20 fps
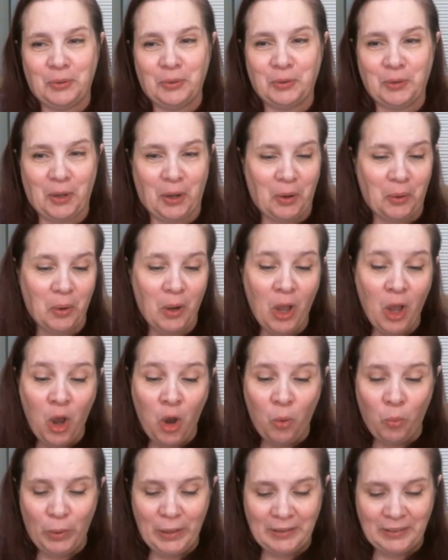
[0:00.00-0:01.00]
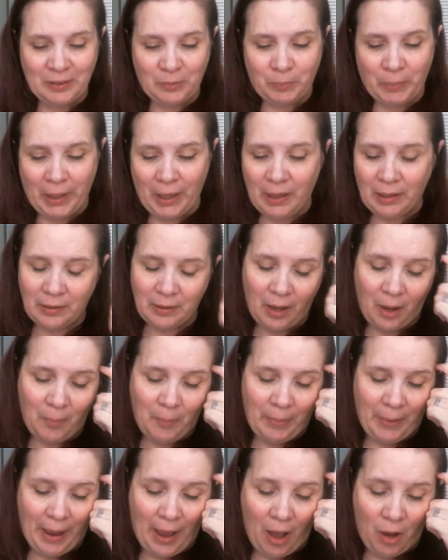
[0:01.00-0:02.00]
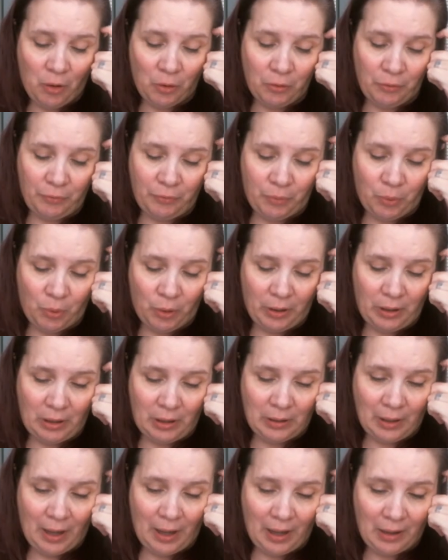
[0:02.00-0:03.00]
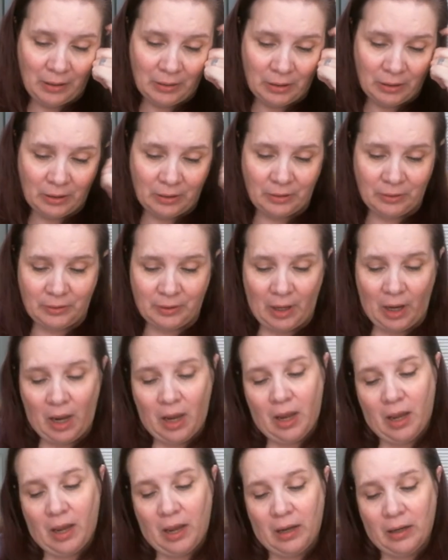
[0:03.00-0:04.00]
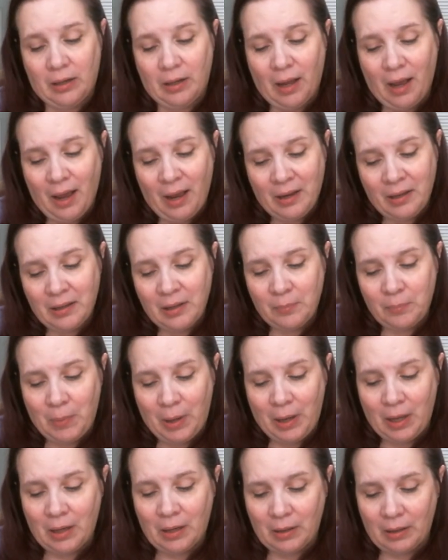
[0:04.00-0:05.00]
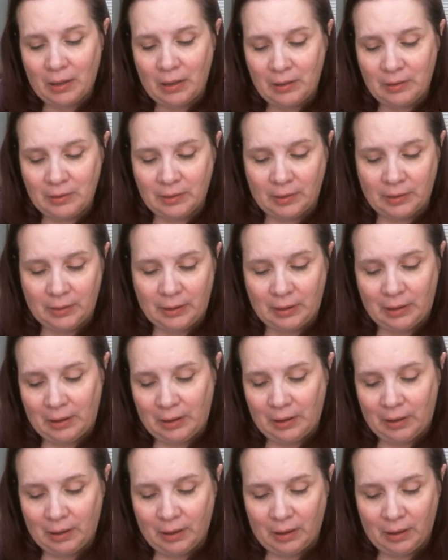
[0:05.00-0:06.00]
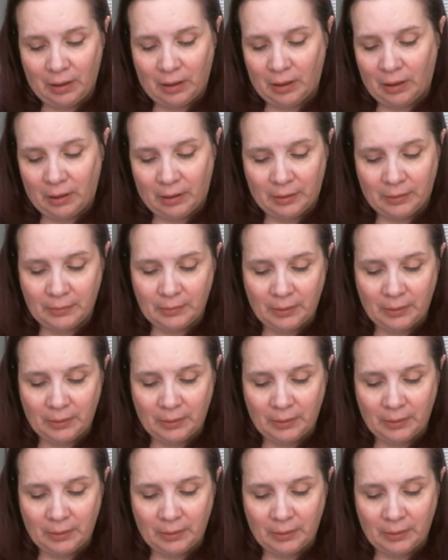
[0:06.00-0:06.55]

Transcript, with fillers: So, we spent about $40 and I can make easily uh, a uh,